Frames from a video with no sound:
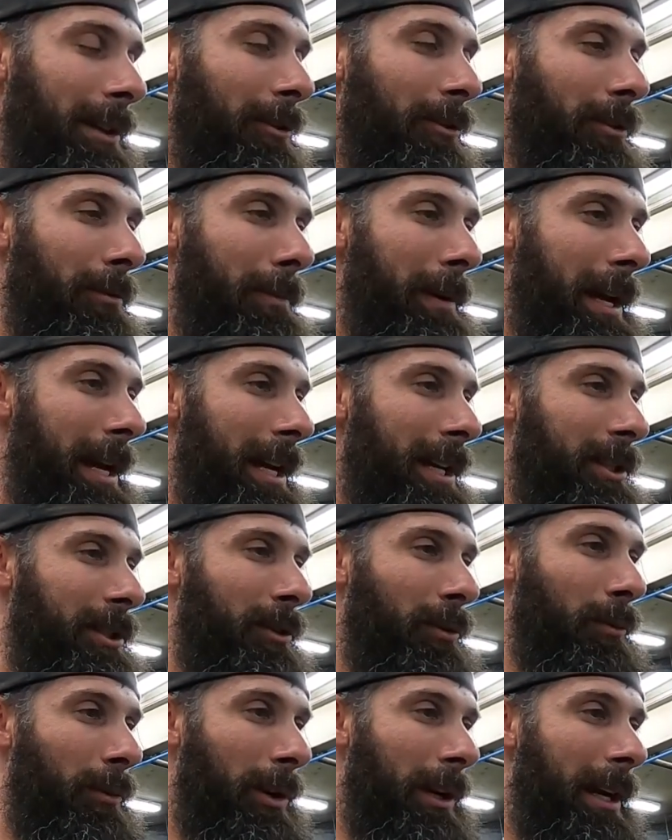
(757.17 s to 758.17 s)
they're the
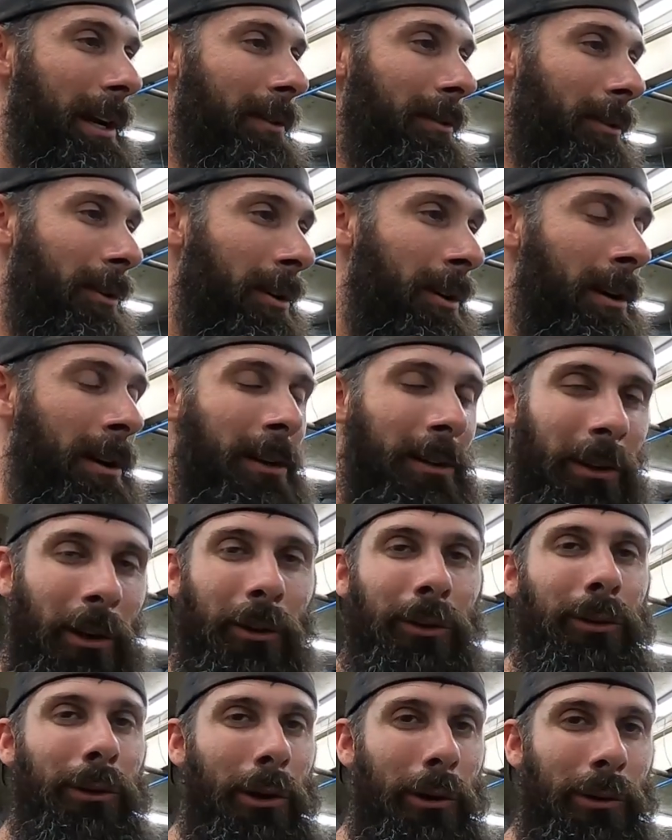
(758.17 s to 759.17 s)
best or whatever,
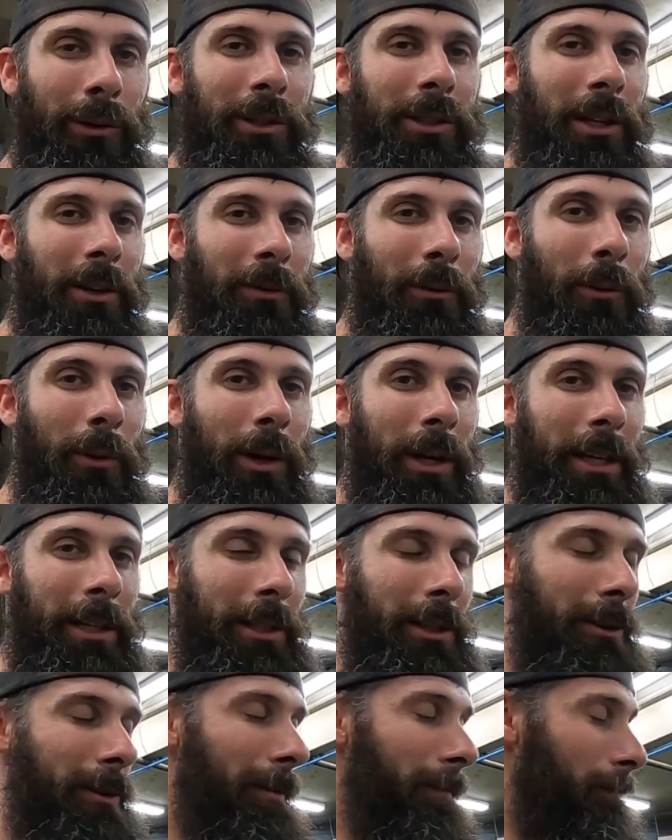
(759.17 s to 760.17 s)
they're throwing stuff away
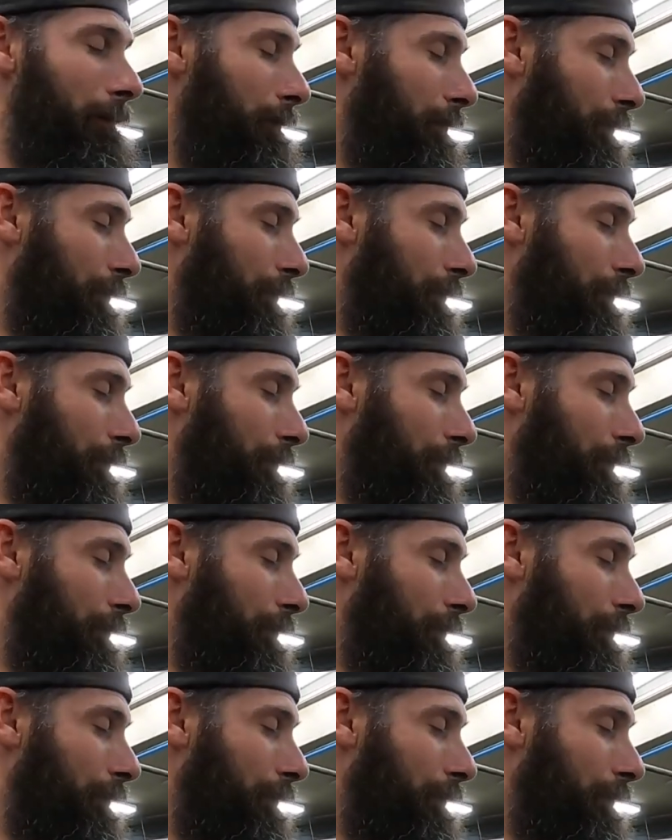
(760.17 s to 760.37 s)
too.